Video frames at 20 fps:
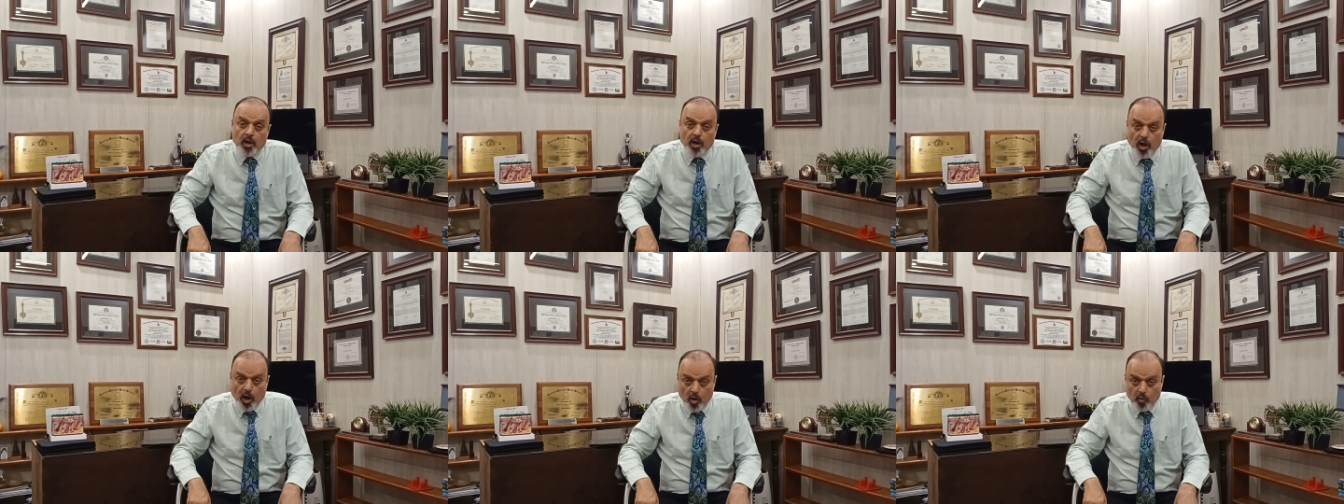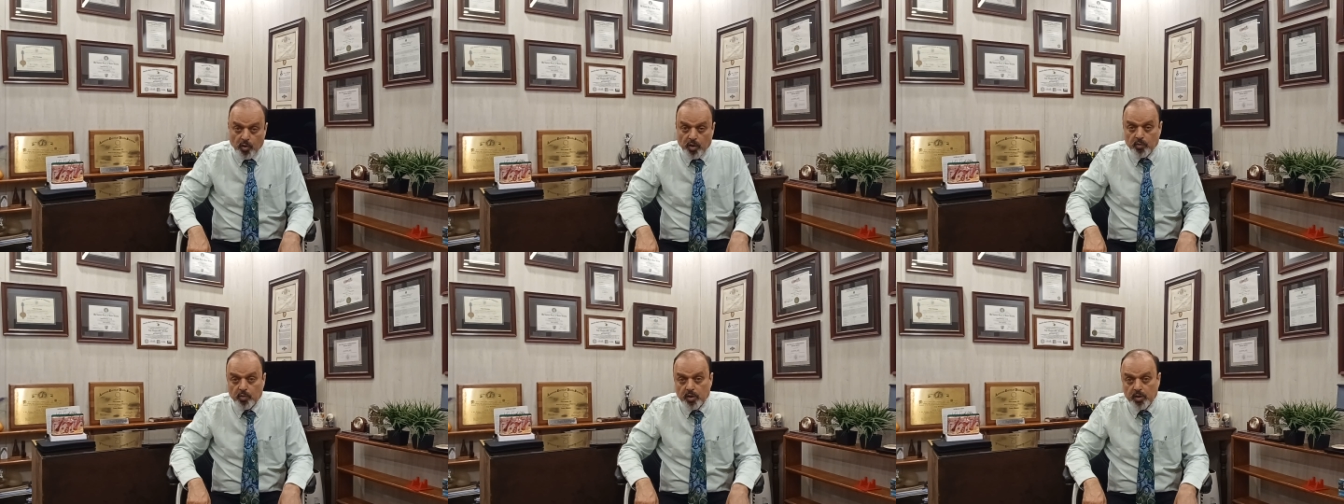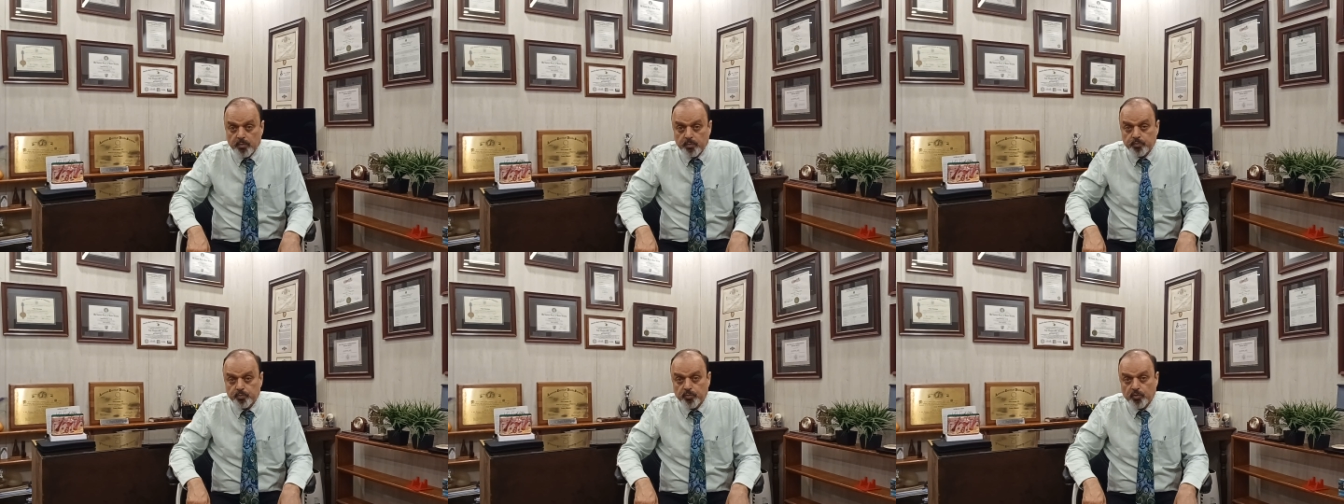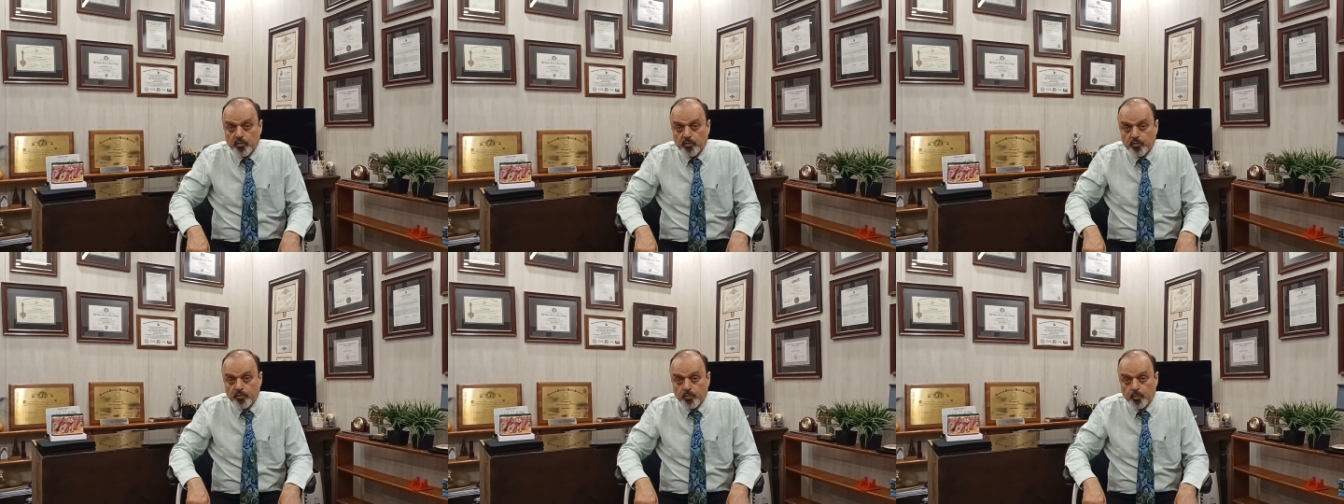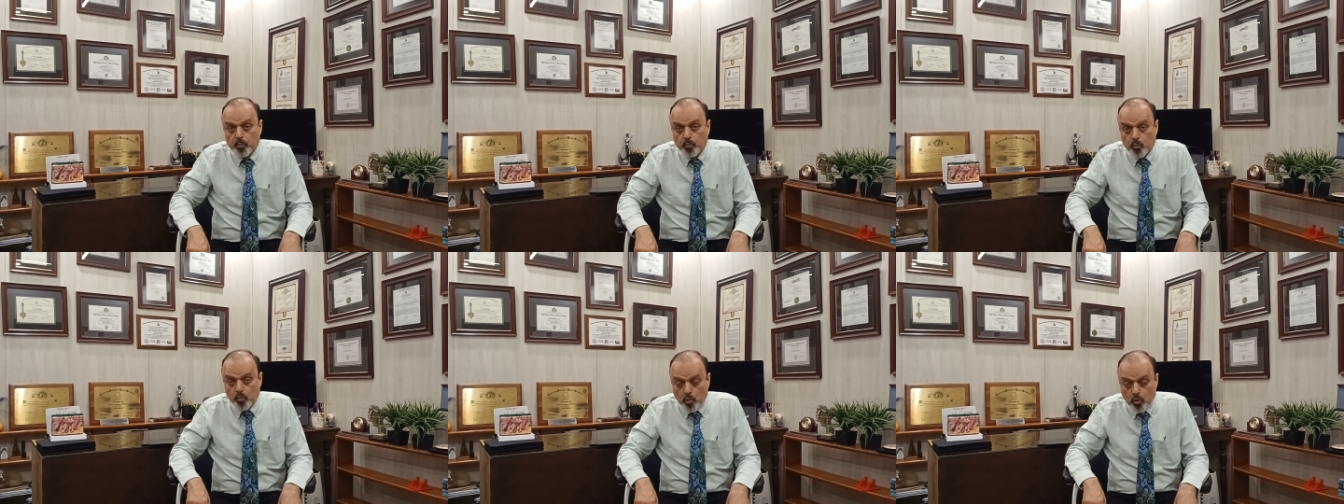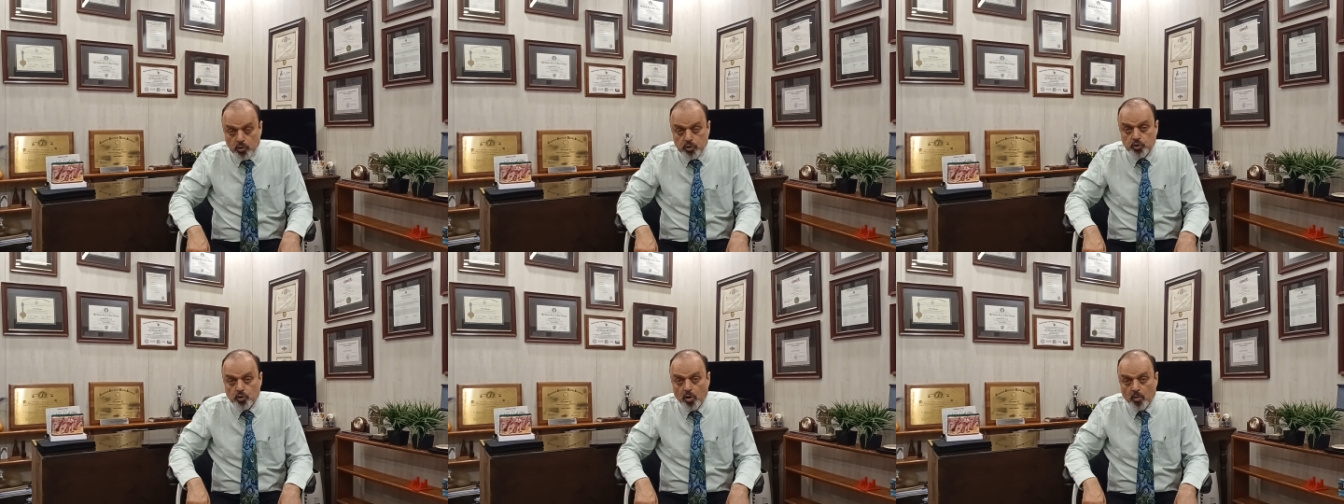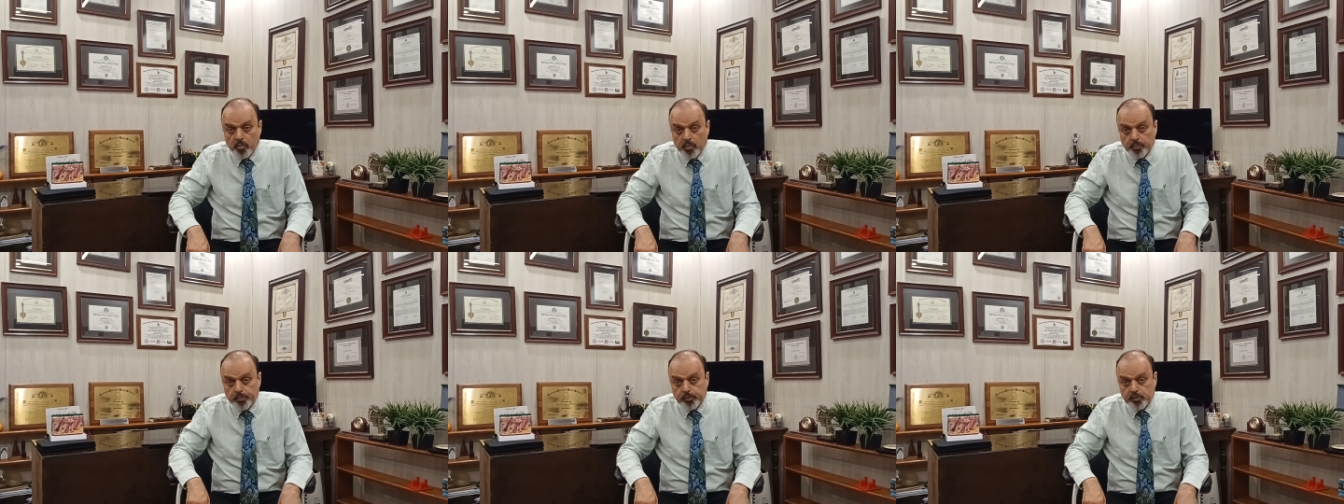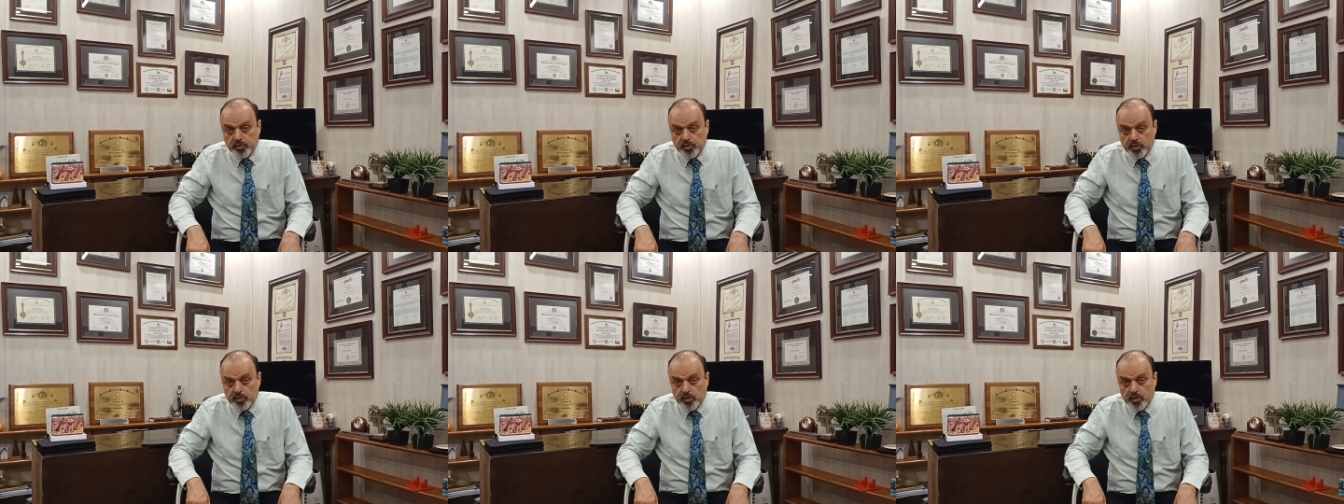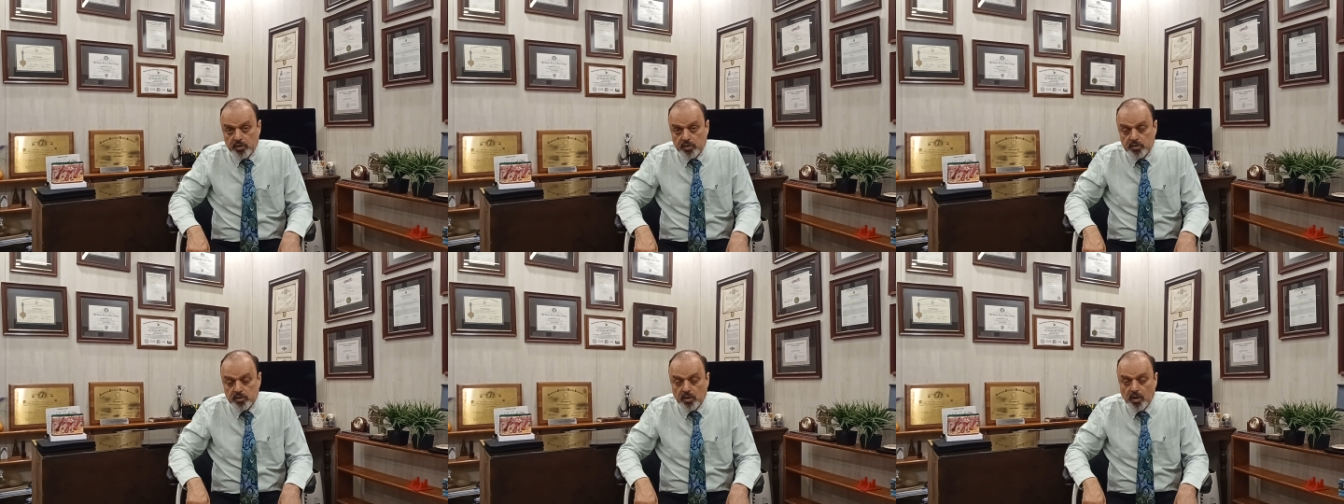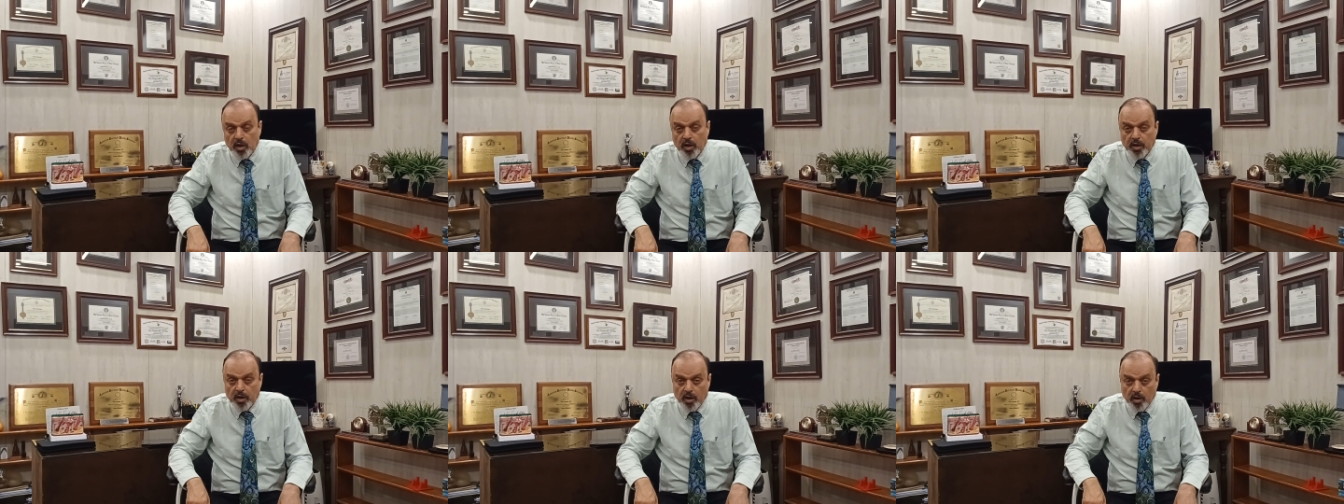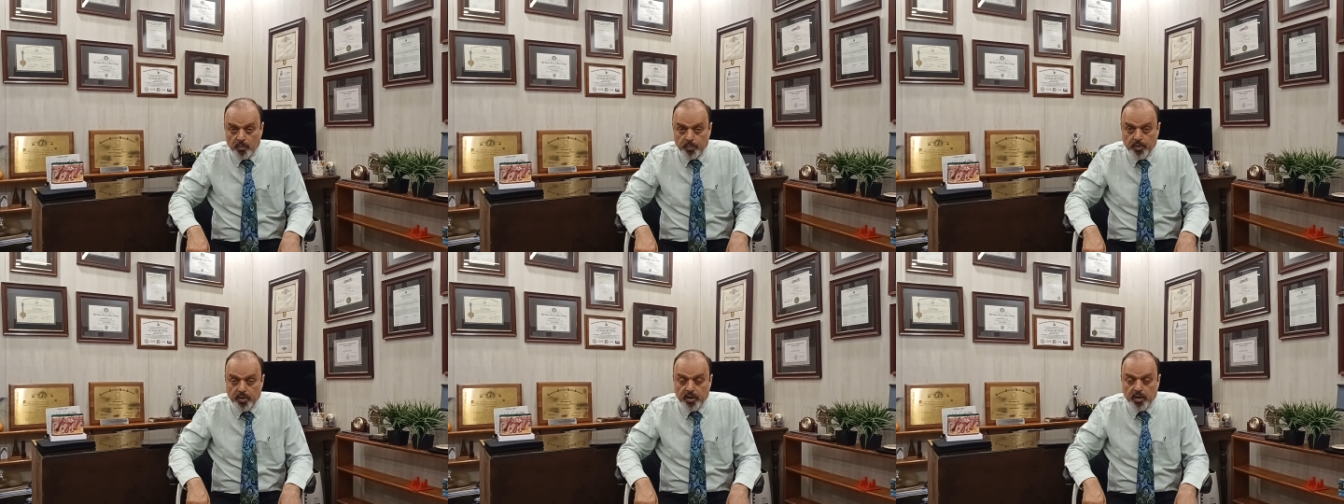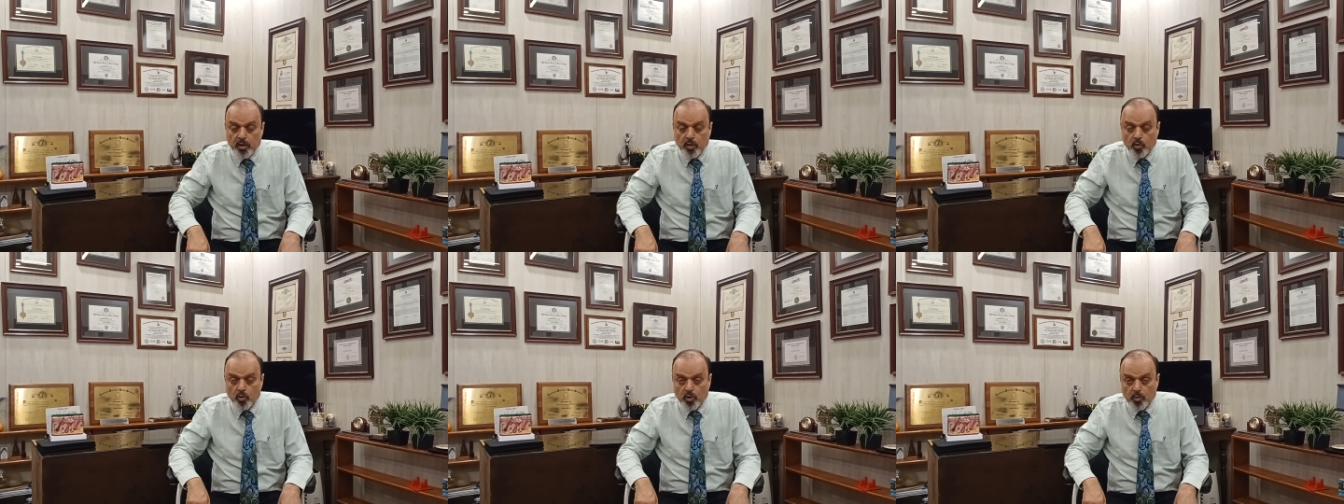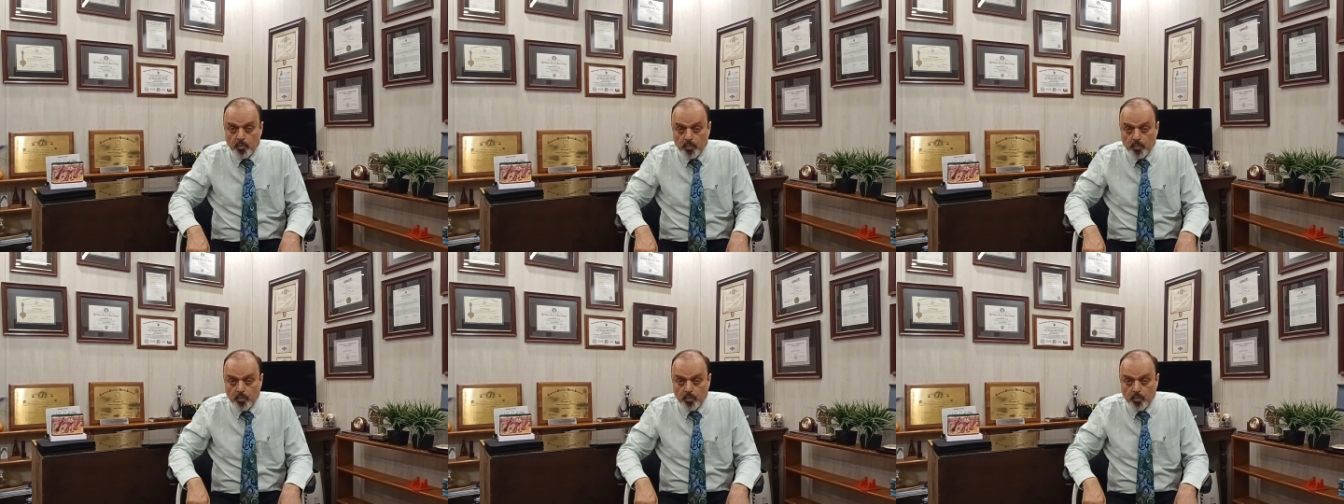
However, most common procedures are upper and lower